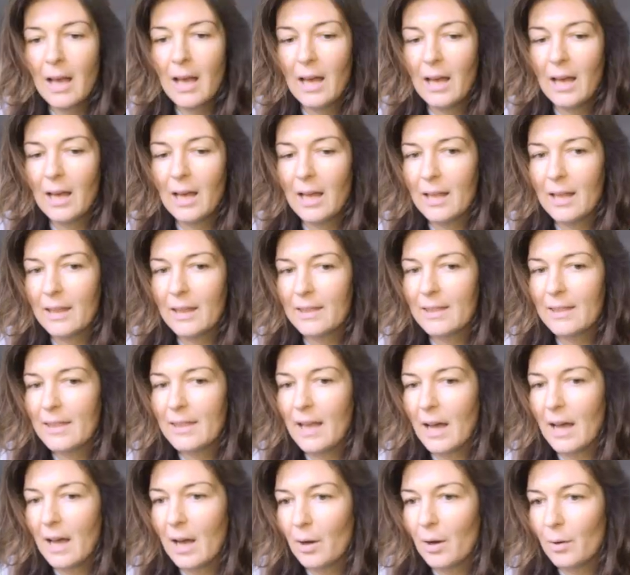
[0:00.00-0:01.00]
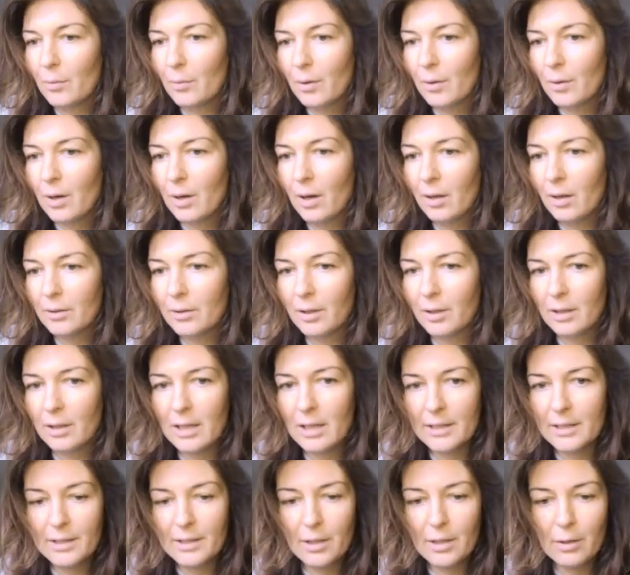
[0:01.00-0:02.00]
And now, hold on,
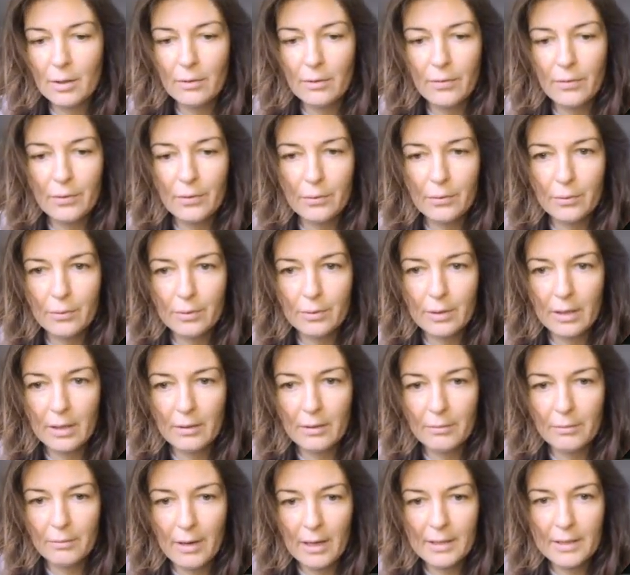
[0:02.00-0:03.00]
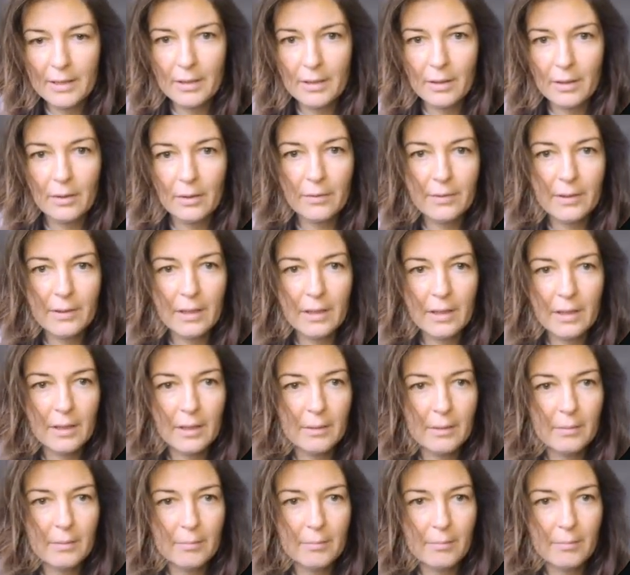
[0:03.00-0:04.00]
let's go through the rest of
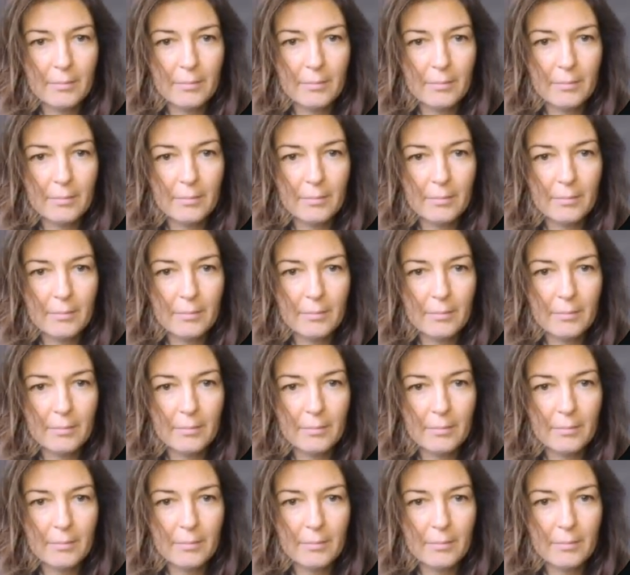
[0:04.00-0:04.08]
the